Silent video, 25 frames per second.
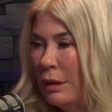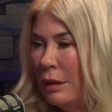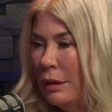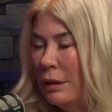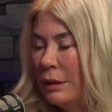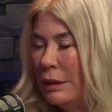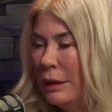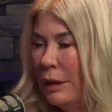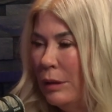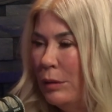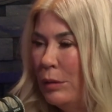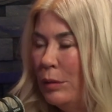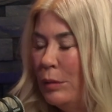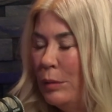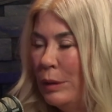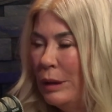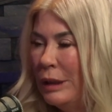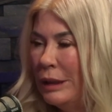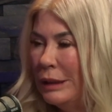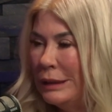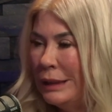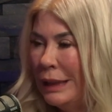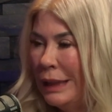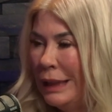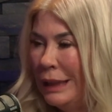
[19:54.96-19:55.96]
Now, who
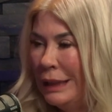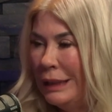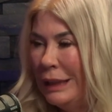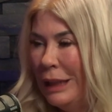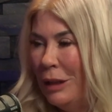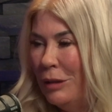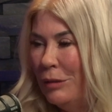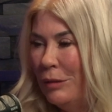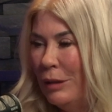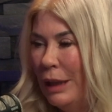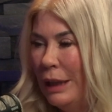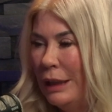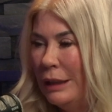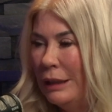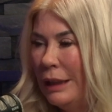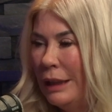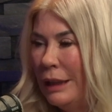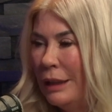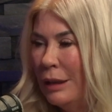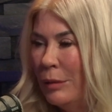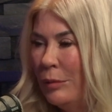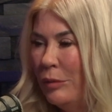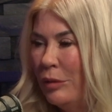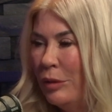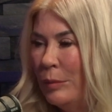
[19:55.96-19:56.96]
wouldn't take that, right? They
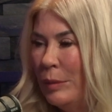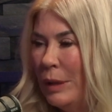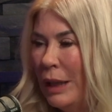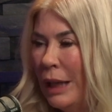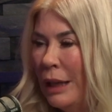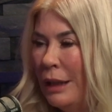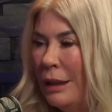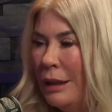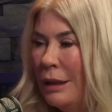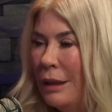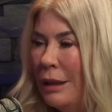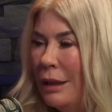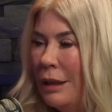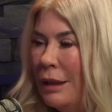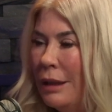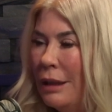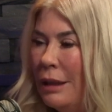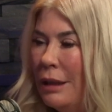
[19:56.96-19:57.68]
come from Canada,